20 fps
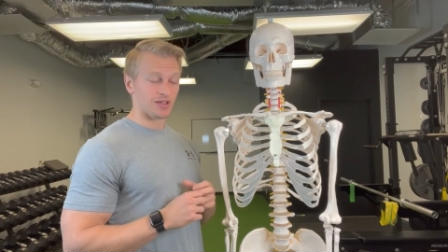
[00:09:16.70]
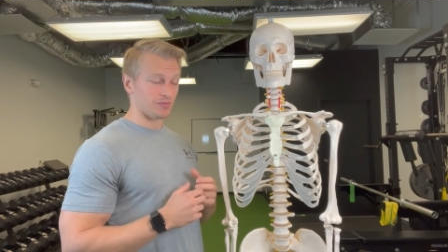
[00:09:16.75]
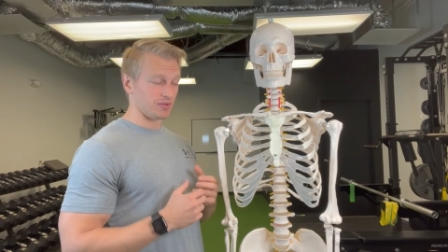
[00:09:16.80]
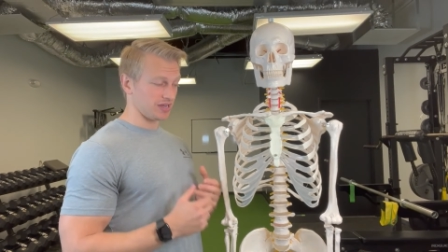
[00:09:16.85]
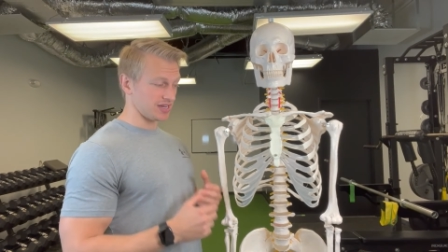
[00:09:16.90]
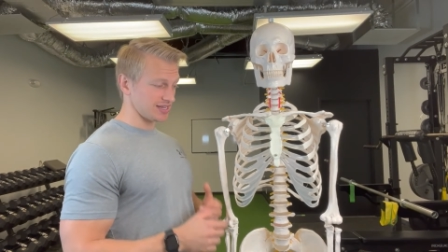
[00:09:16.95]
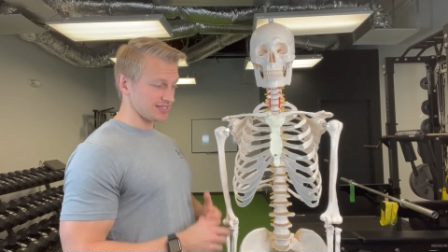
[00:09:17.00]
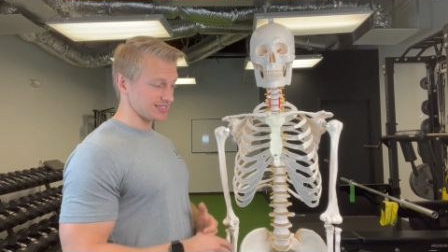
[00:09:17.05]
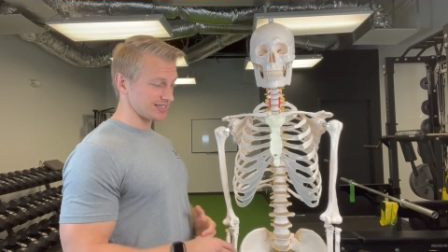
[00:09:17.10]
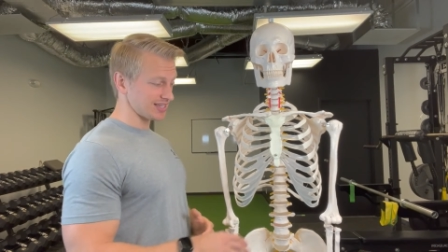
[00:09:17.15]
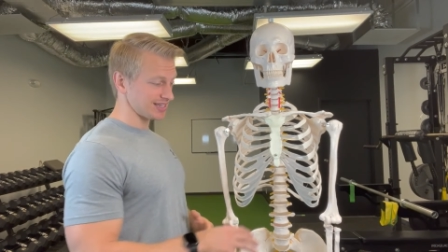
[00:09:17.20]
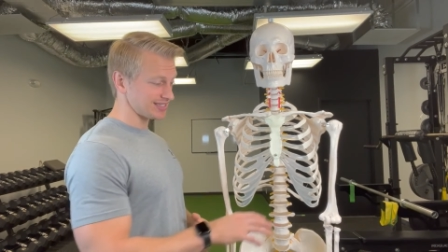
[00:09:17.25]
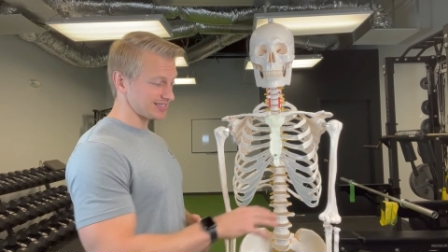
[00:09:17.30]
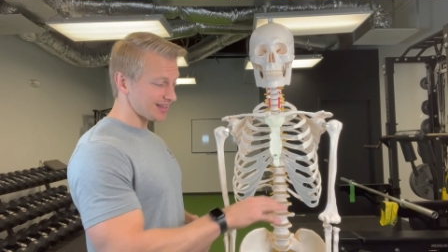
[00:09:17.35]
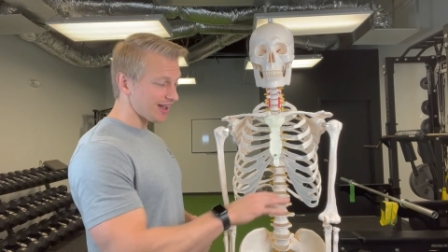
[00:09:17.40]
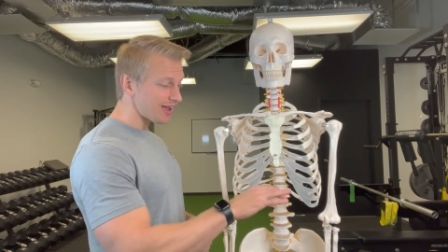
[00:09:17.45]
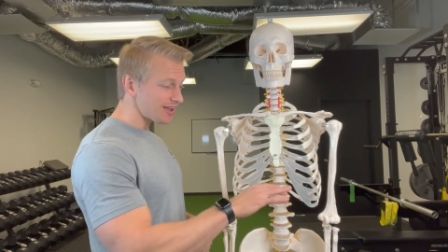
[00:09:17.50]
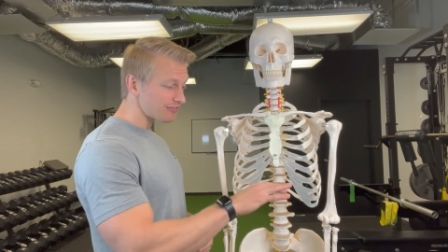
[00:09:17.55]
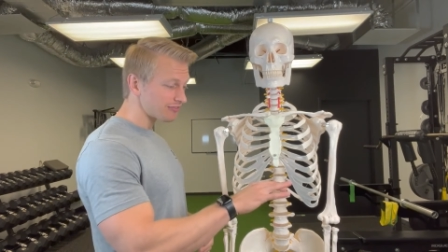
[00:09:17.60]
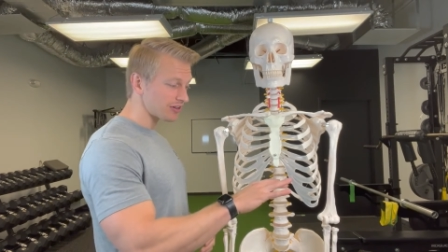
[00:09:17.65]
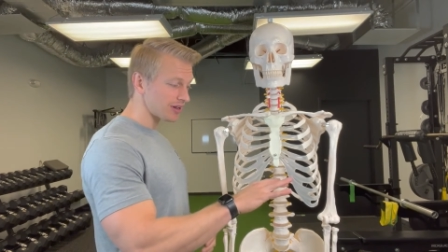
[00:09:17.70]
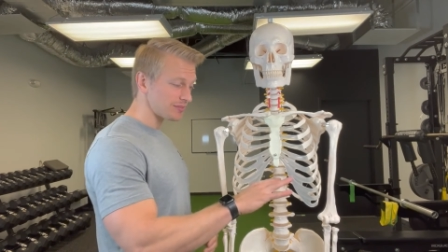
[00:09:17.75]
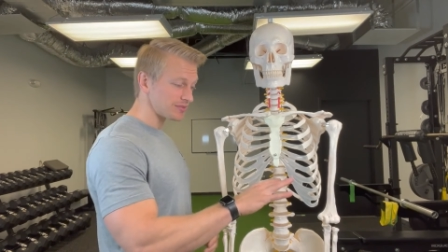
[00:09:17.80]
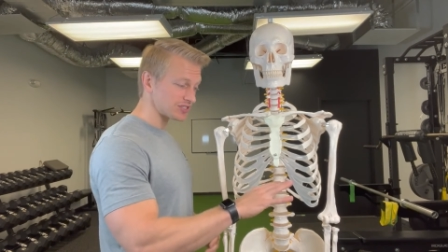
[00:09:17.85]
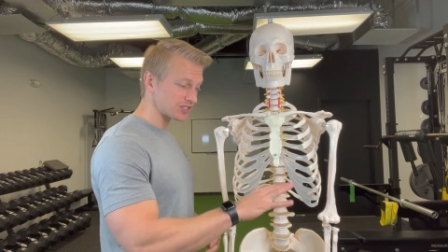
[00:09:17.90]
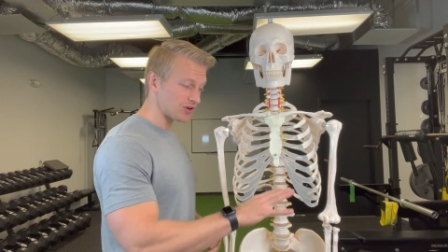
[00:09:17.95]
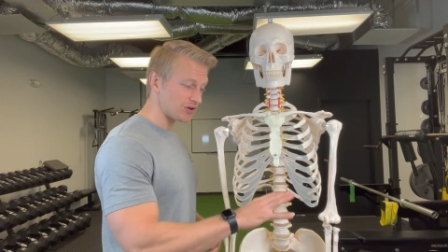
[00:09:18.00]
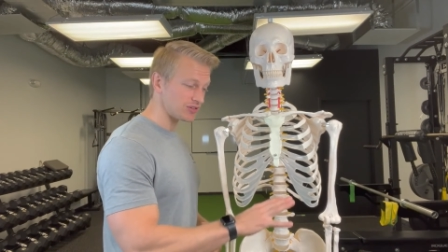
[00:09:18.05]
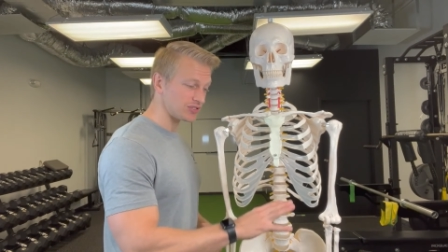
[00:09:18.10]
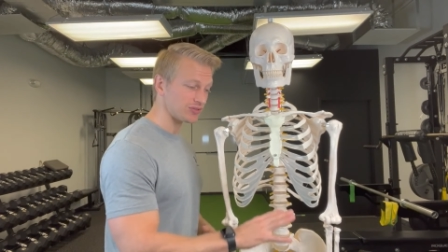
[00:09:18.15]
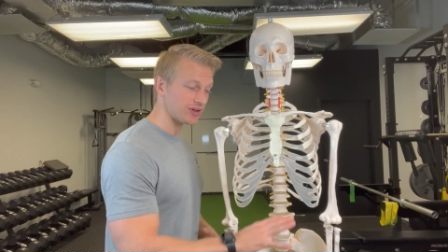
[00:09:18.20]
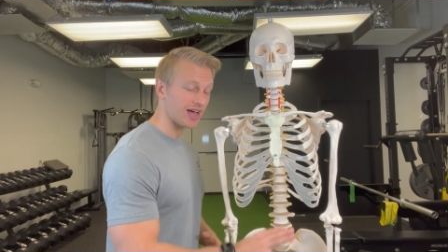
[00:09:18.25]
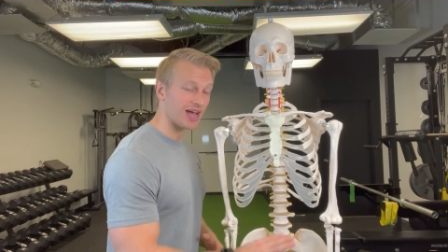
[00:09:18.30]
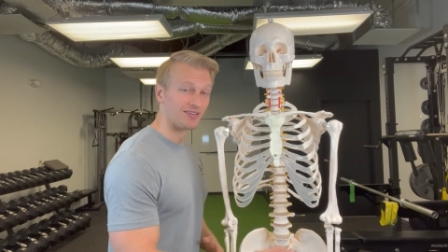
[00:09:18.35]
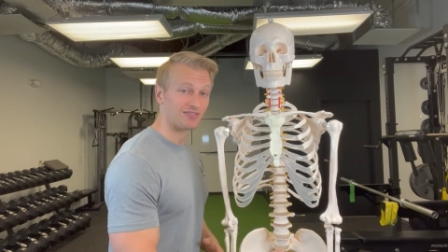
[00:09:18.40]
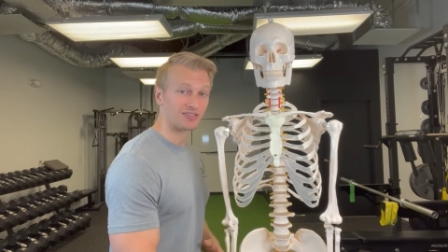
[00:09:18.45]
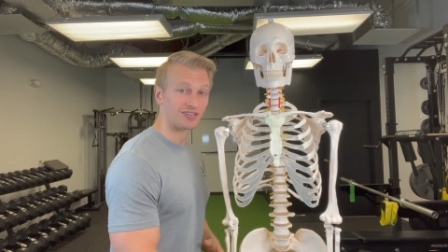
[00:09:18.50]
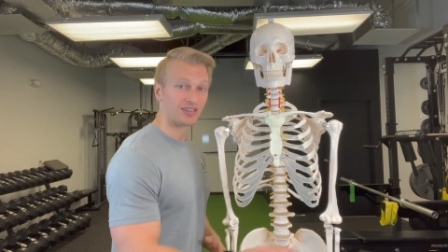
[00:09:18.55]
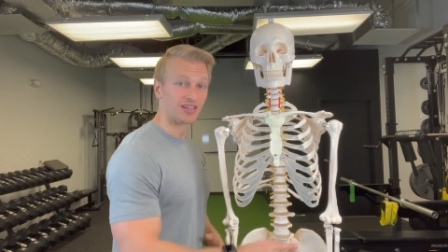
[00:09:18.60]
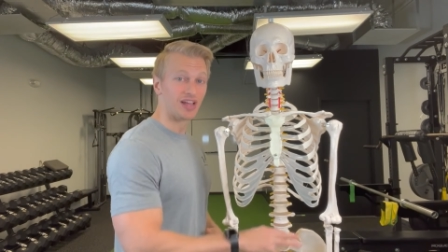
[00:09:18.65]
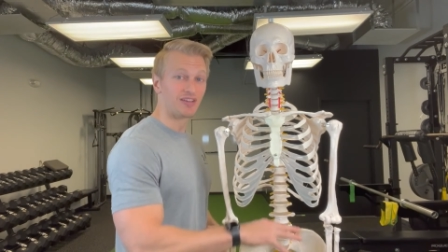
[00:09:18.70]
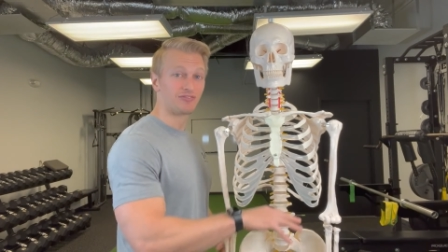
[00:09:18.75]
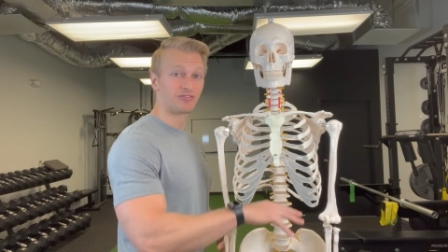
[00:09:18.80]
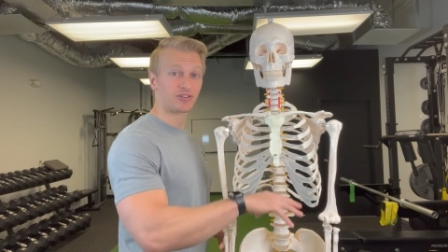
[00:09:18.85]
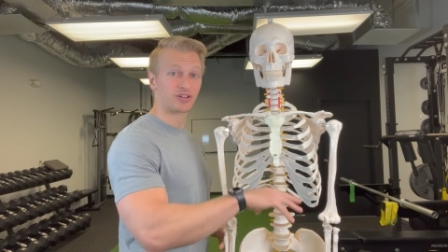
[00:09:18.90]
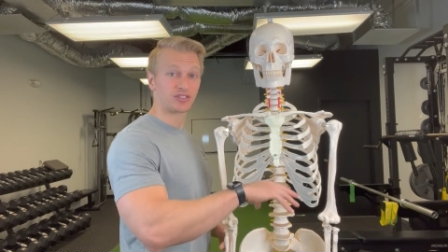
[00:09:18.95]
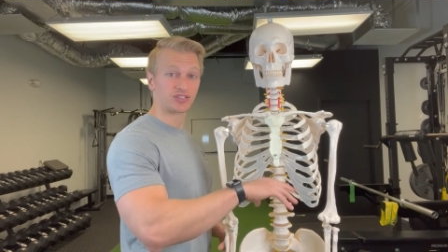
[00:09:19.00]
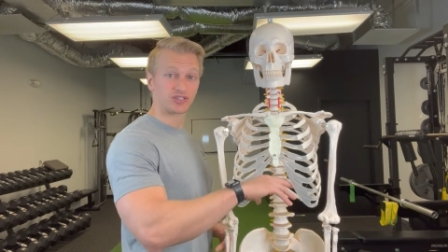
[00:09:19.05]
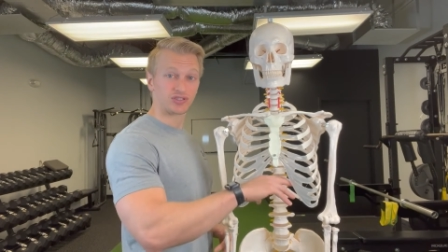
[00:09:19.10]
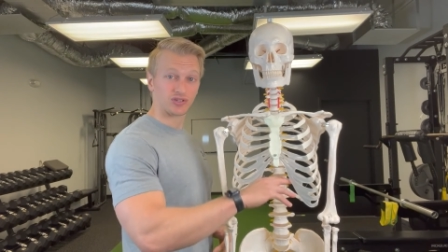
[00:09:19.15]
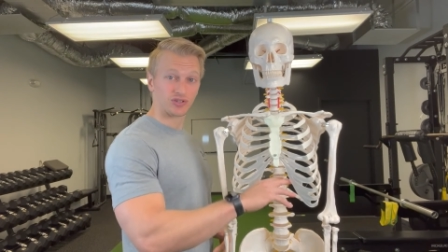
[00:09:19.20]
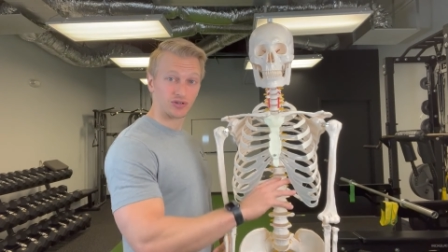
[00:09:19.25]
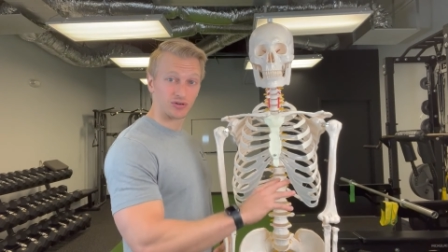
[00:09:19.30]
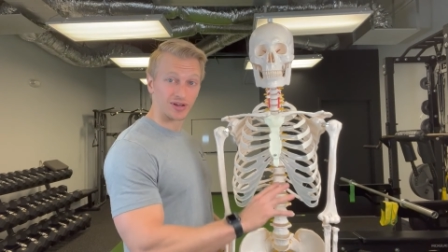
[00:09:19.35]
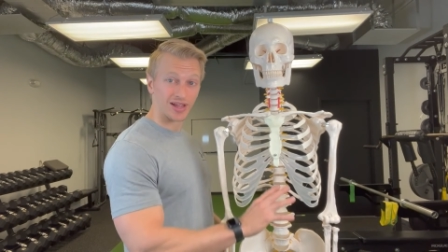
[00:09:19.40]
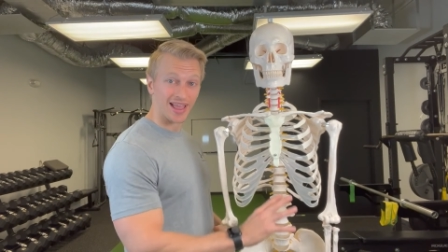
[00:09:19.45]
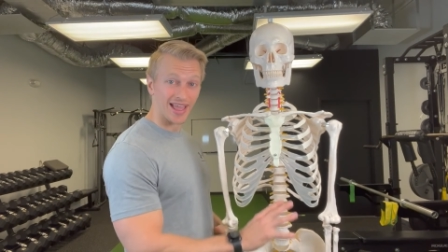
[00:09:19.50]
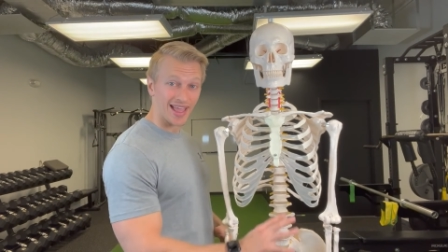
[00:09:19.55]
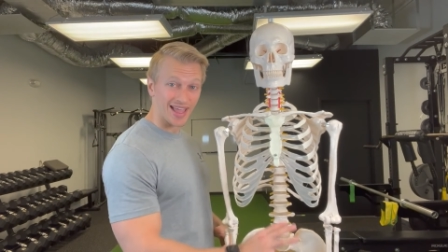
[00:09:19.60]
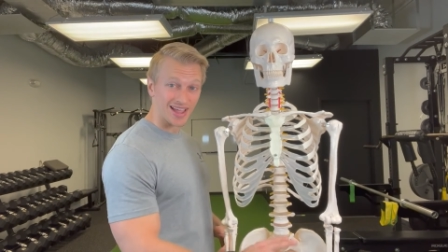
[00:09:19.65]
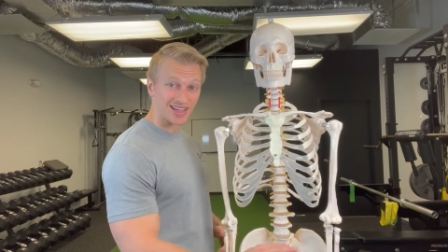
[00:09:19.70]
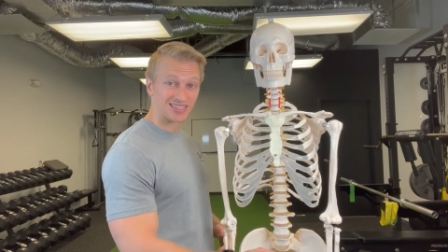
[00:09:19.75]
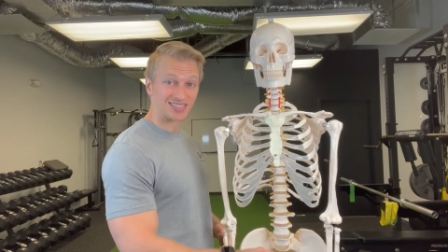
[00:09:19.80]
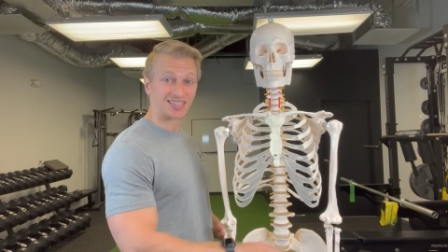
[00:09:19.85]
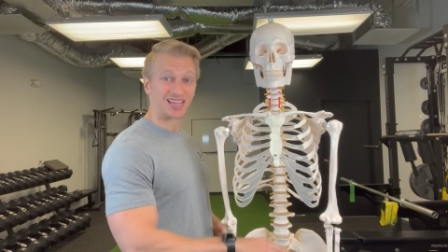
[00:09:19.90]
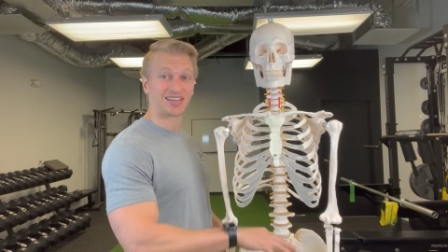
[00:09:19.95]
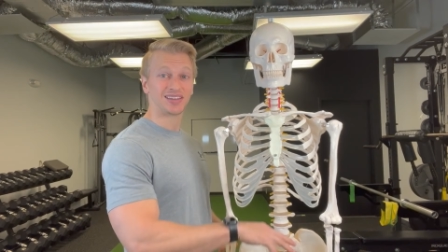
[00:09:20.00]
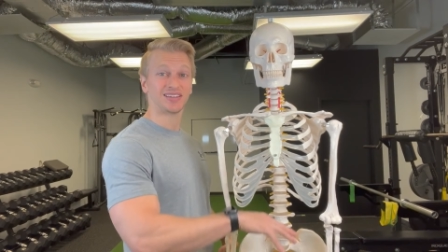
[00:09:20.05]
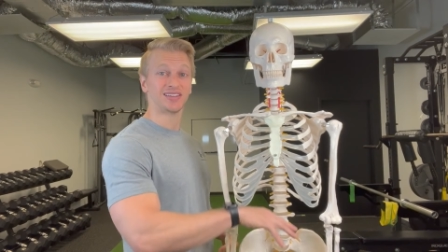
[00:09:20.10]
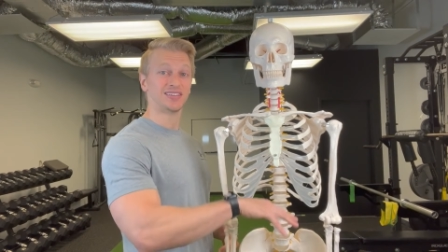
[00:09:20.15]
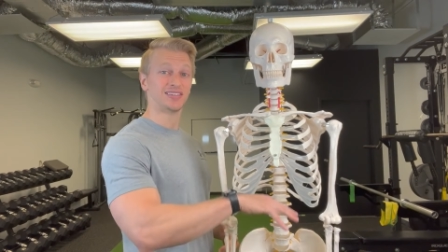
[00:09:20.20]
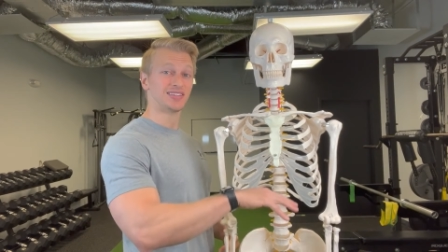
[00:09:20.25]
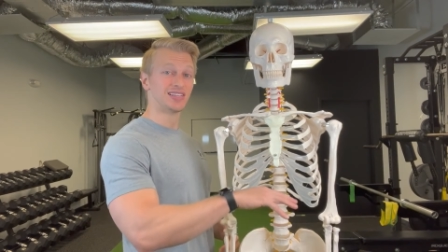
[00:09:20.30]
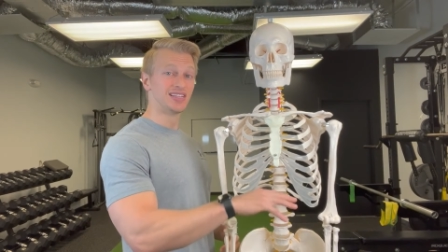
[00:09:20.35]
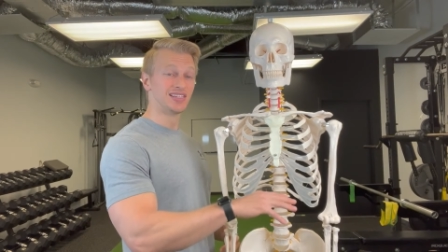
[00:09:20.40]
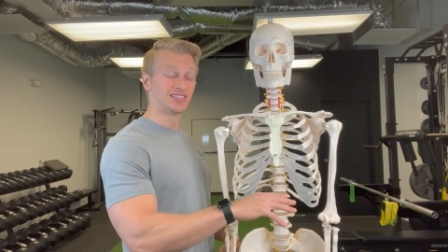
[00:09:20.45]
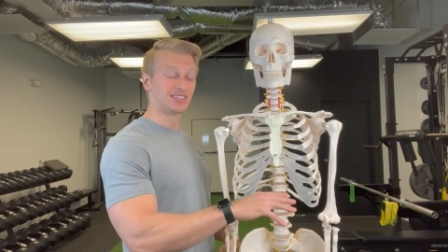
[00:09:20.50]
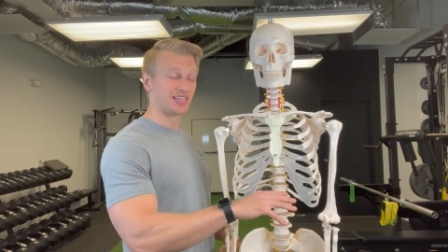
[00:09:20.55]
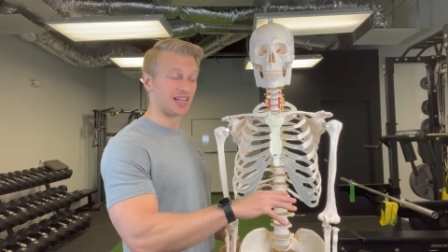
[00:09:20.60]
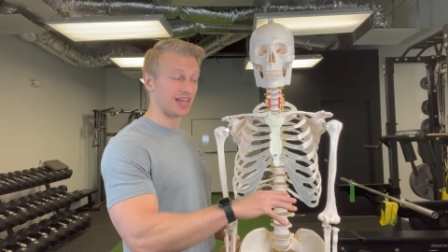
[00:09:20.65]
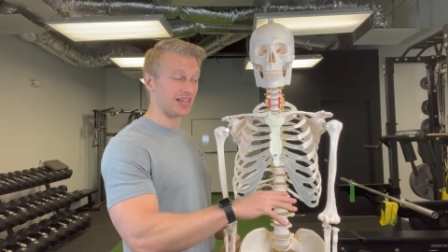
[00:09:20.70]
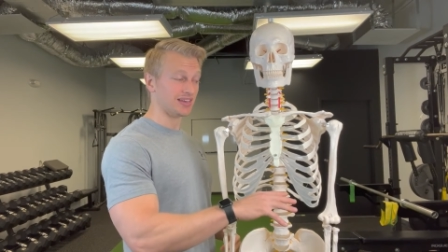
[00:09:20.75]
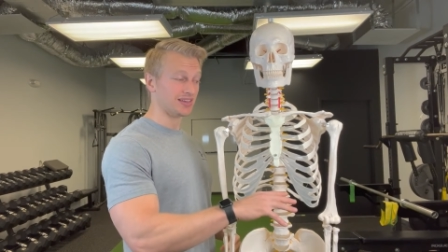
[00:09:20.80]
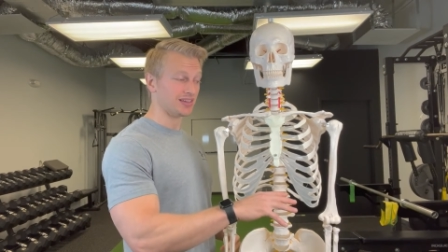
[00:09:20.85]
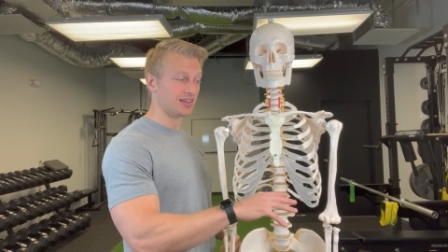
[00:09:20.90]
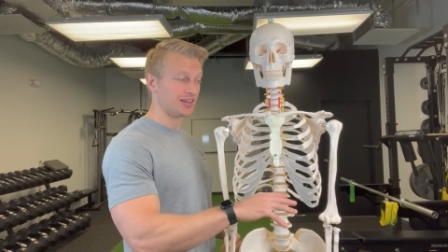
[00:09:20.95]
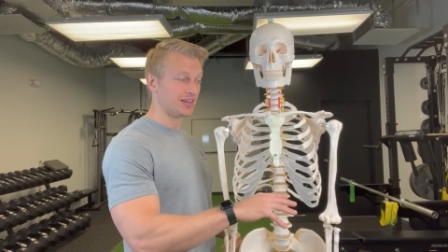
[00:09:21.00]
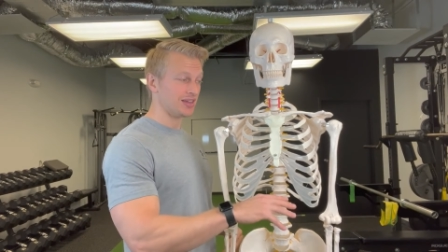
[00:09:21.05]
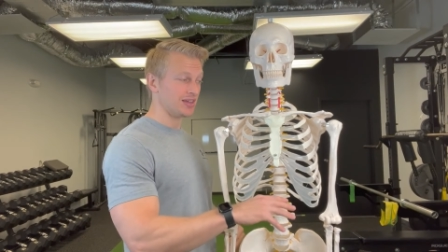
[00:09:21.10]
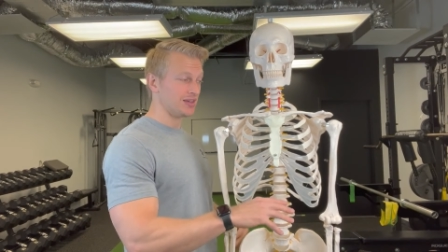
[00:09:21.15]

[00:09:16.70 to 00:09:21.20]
because the diaphragm is going to have leverage to ascend and descend